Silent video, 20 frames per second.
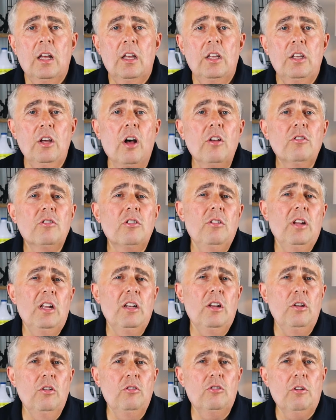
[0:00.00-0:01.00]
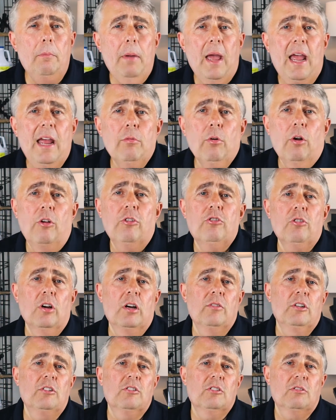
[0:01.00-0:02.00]
You also need to use a payroll
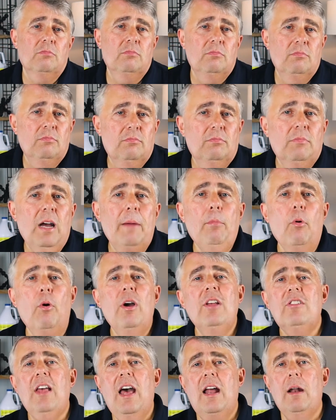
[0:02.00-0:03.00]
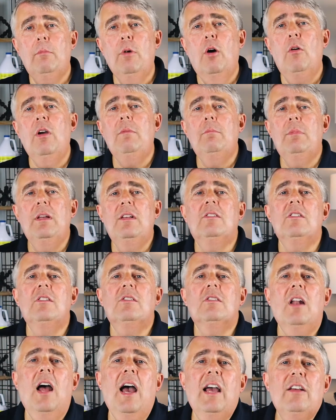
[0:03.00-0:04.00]
service. My boys had a mowing
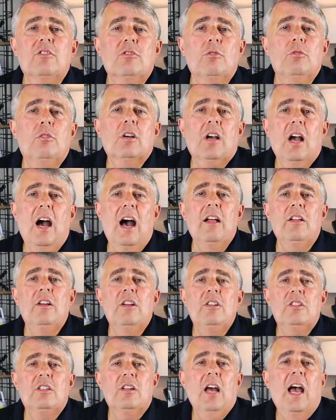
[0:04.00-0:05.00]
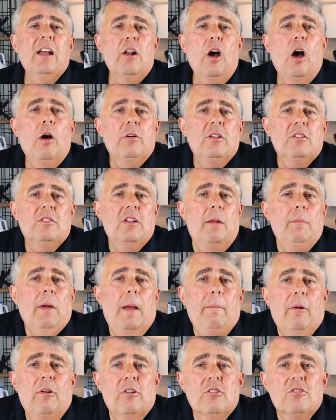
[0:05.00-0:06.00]
business in high school and college, and I had always done
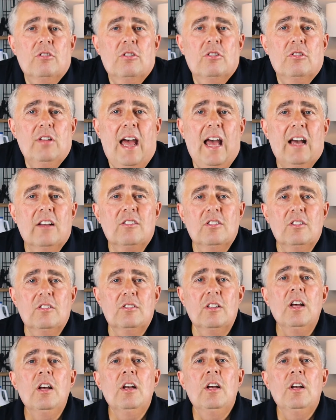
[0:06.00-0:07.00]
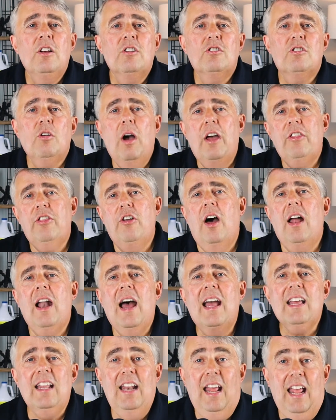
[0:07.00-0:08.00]
my personal taxes. So I thought
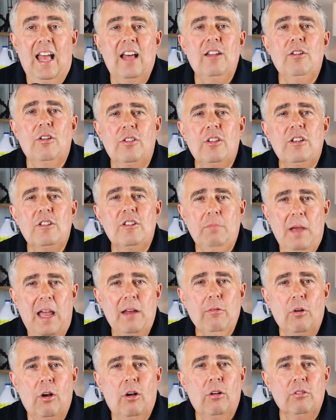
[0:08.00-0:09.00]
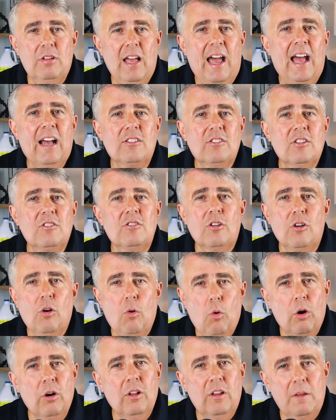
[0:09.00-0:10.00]
I can handle these payroll taxes and
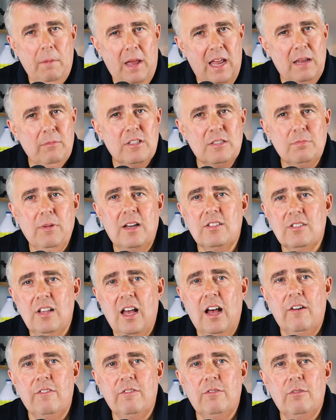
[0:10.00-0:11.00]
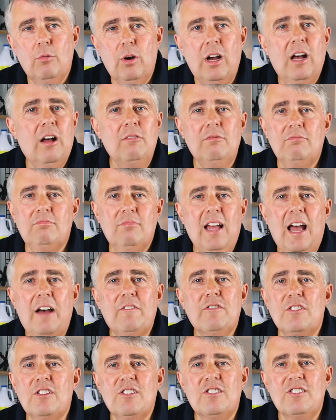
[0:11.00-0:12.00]
quarterly payments myself. Well,
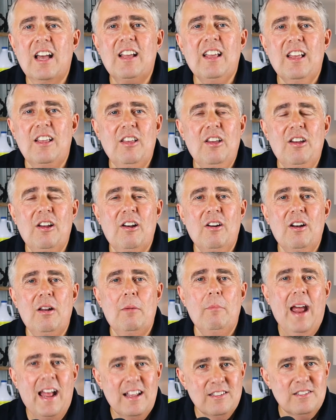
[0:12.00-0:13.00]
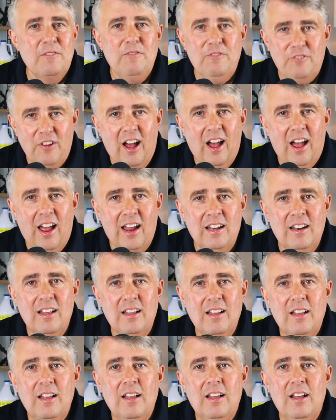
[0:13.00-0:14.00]
after the second year and a massive fine,
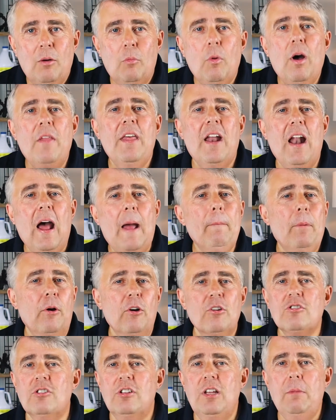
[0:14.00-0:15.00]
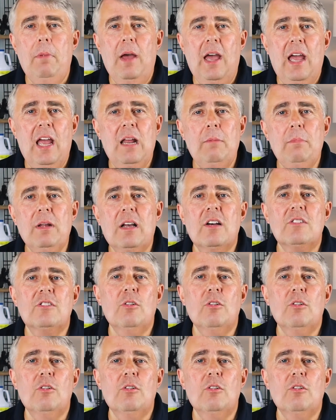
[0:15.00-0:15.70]
one that I personally paid because